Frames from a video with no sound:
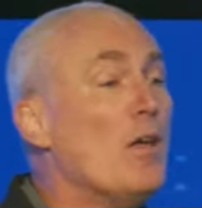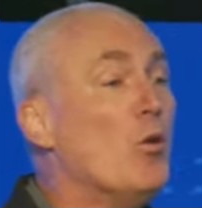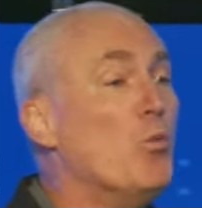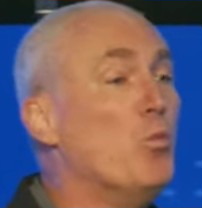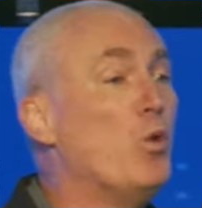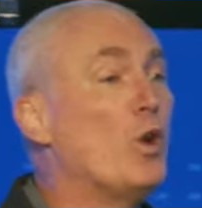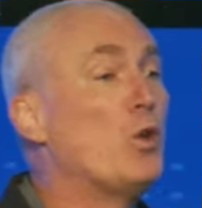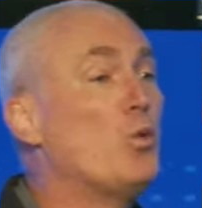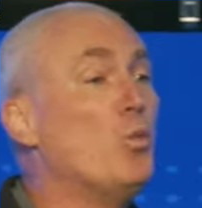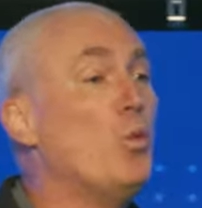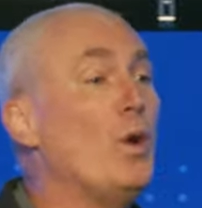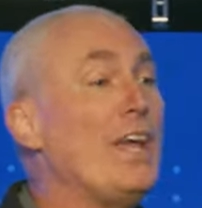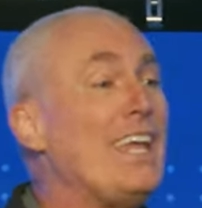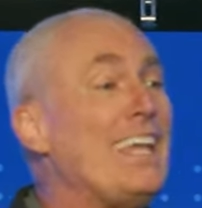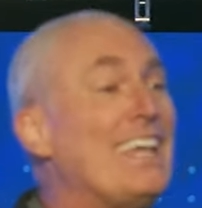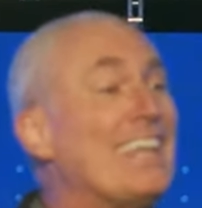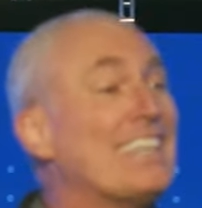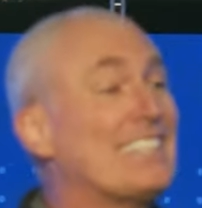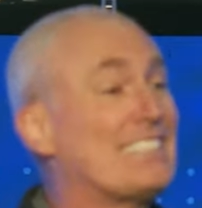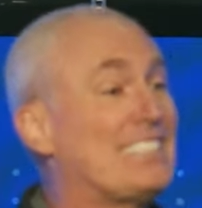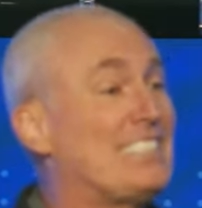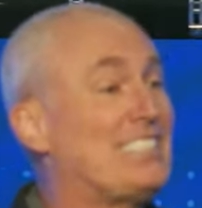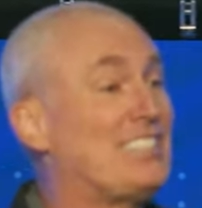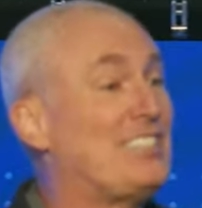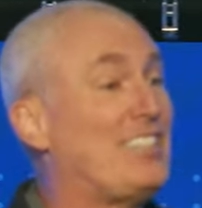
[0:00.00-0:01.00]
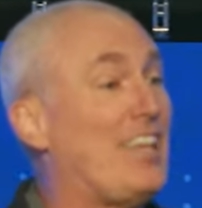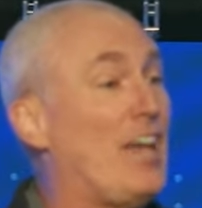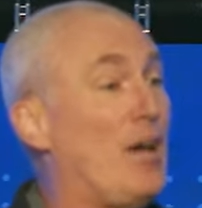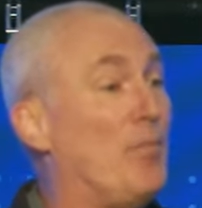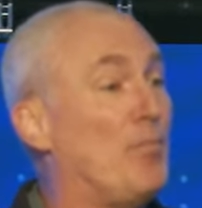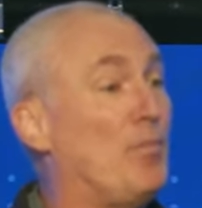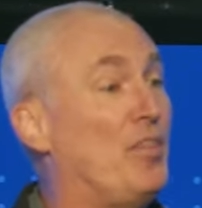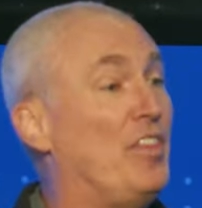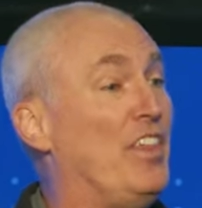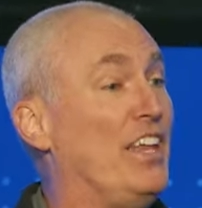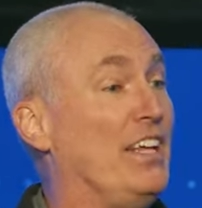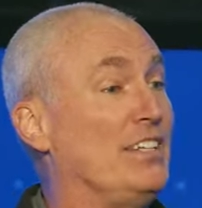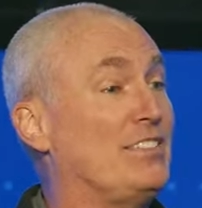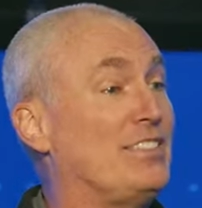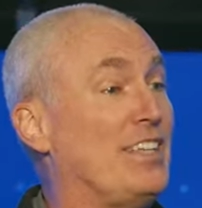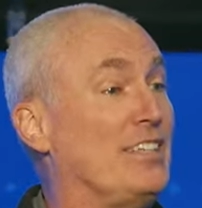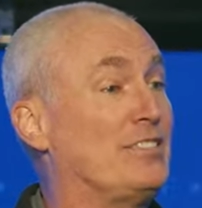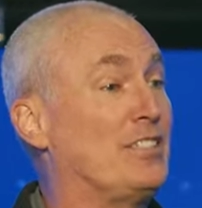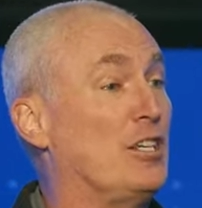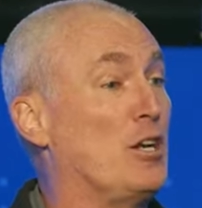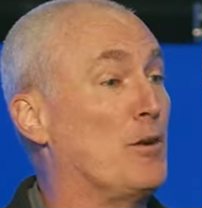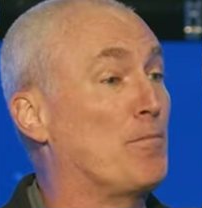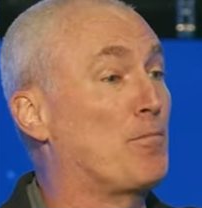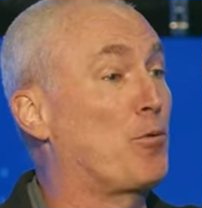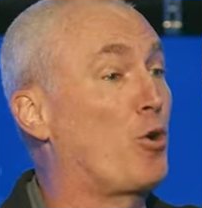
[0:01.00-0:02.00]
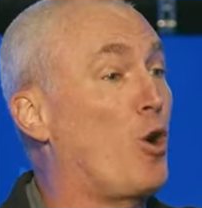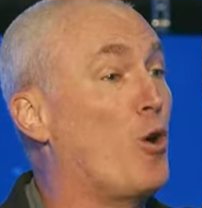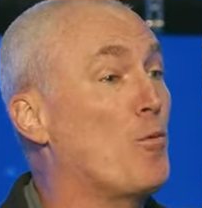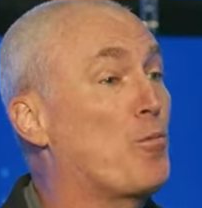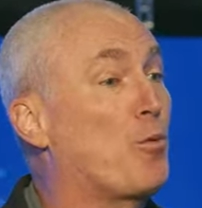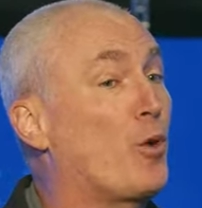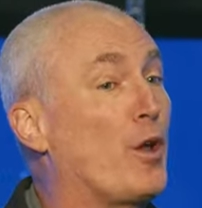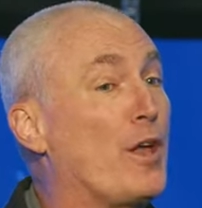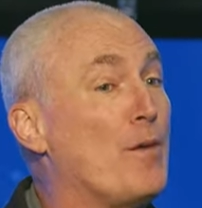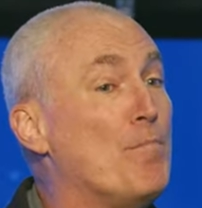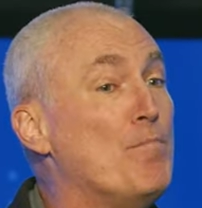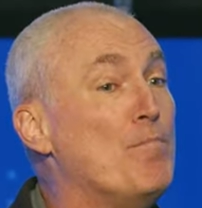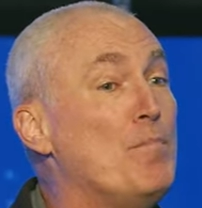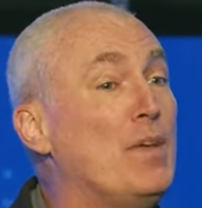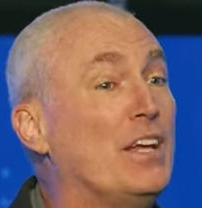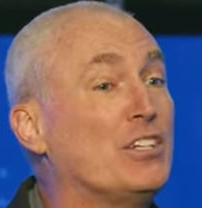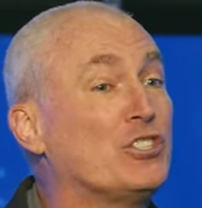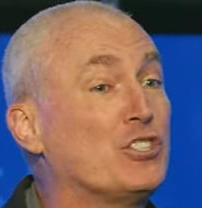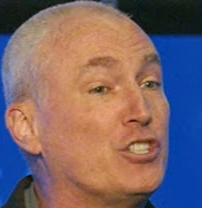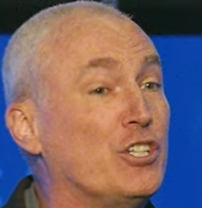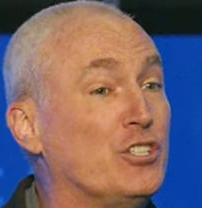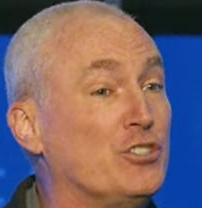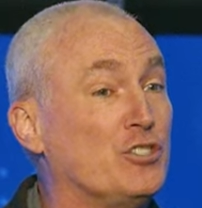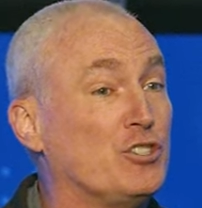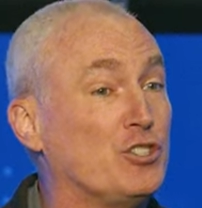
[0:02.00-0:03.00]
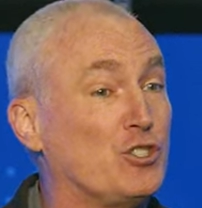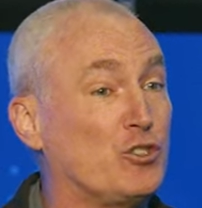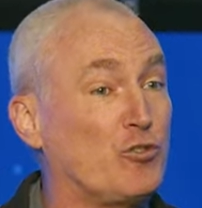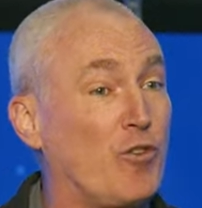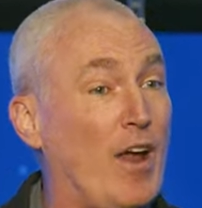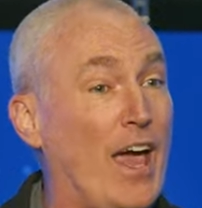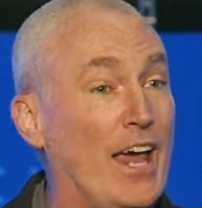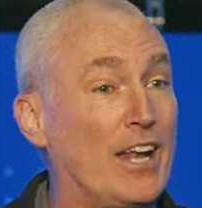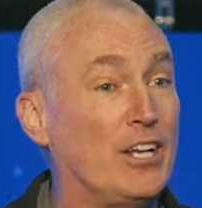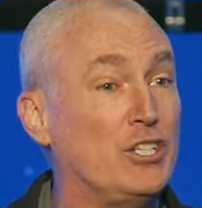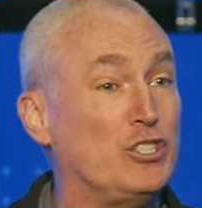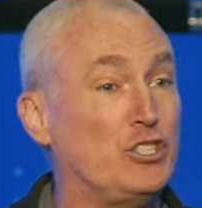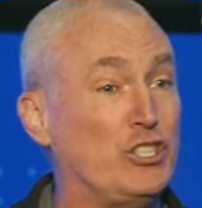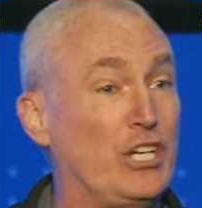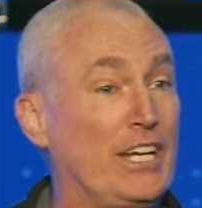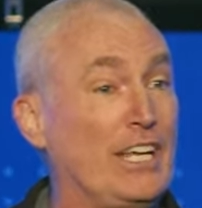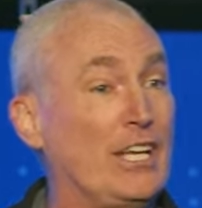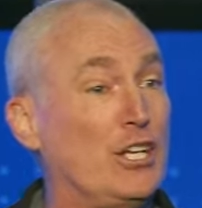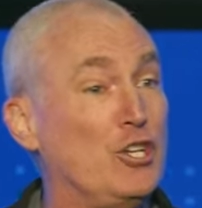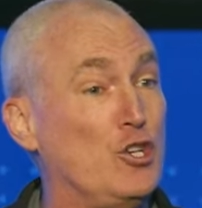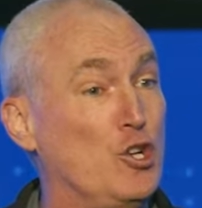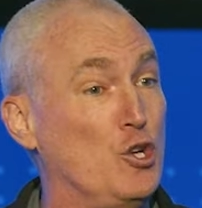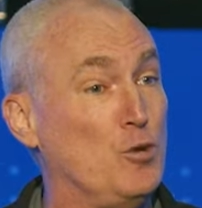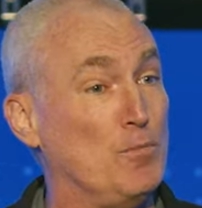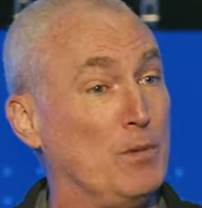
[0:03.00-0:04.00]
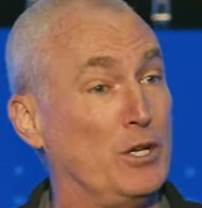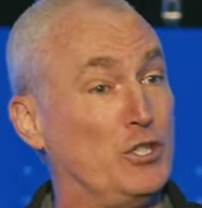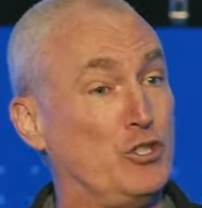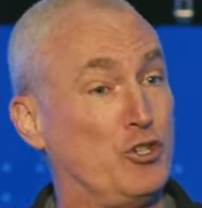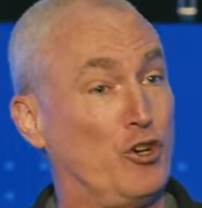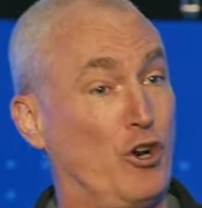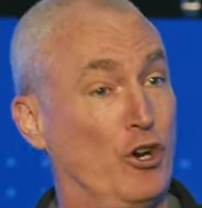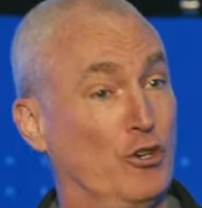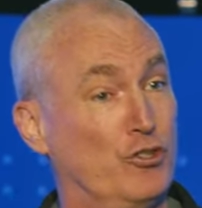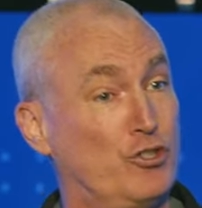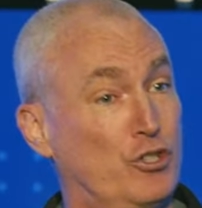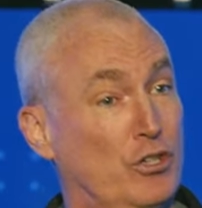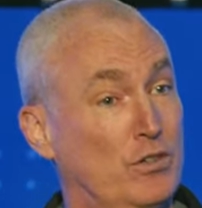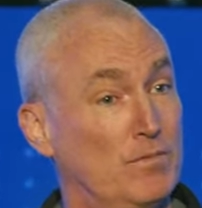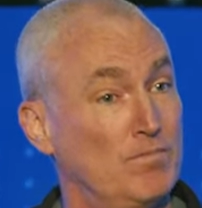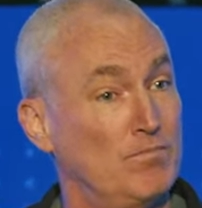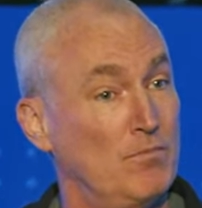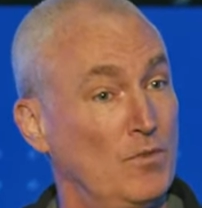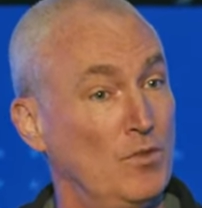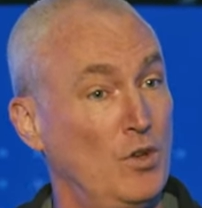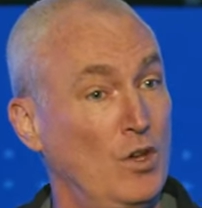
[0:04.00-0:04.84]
Would we accept this as an appropriate mission strategy at Neuma Church?